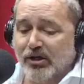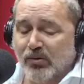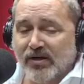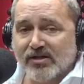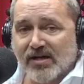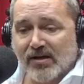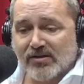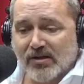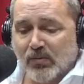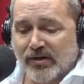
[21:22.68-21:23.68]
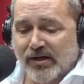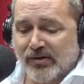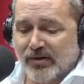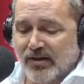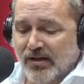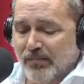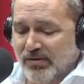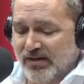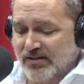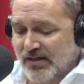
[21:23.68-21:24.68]
and you reach out to the 100 Club,
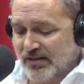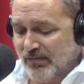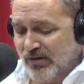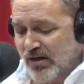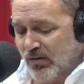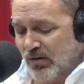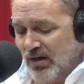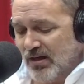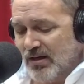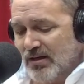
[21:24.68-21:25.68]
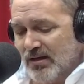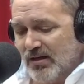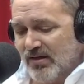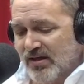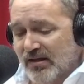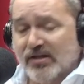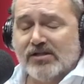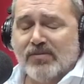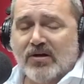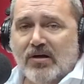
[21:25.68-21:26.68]
please let them know that
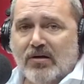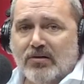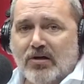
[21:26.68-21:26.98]
Lindsay McCall